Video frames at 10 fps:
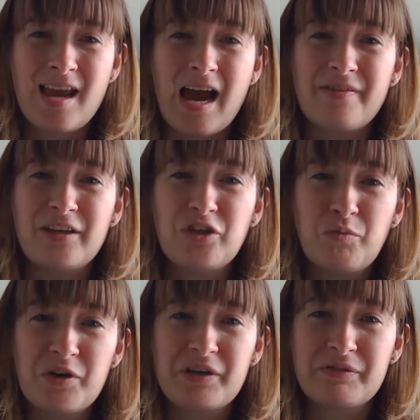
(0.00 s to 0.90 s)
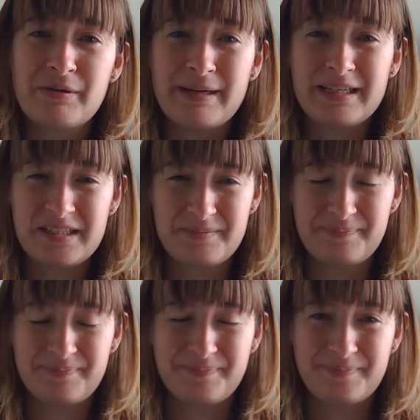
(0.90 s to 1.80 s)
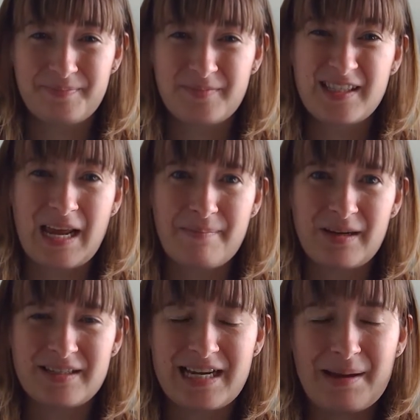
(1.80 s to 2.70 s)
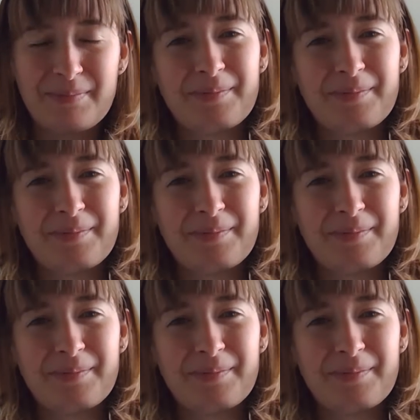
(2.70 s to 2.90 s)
and then you work through it step by step.